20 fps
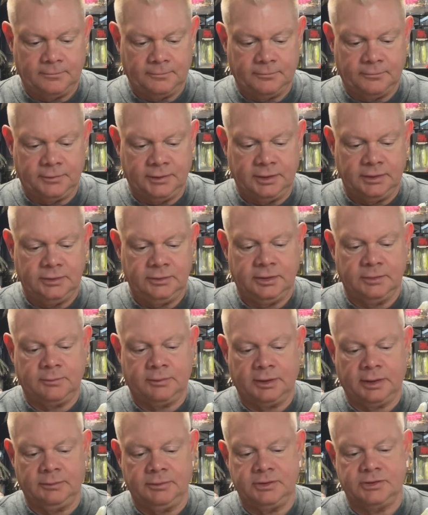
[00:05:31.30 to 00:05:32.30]
But you could
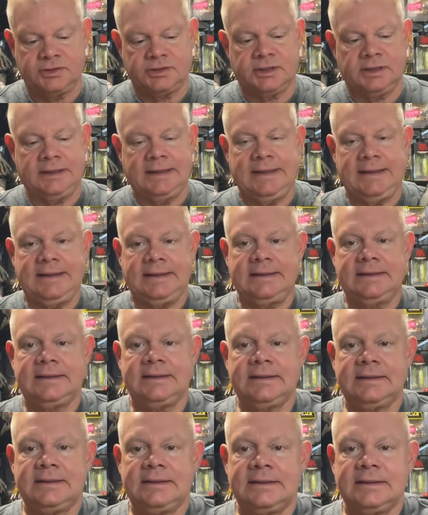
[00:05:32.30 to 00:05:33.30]
probably just lay it
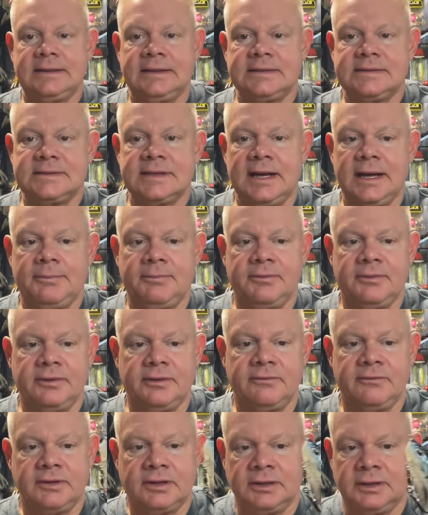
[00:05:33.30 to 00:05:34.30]
on top
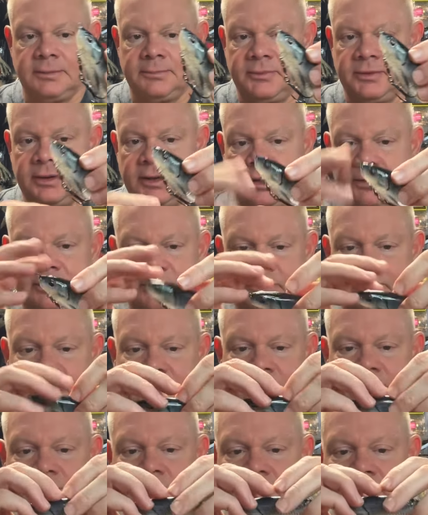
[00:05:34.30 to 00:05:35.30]
of the clip there. I don't even know
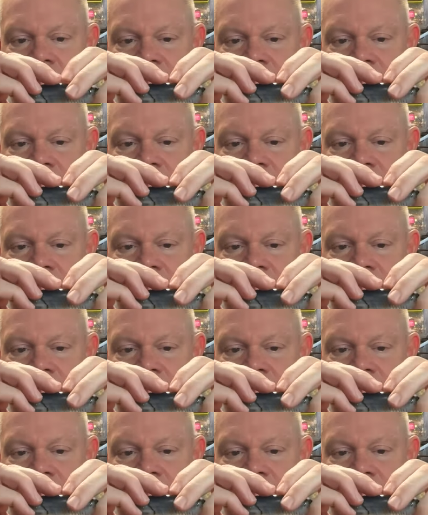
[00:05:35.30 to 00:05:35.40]
if you want,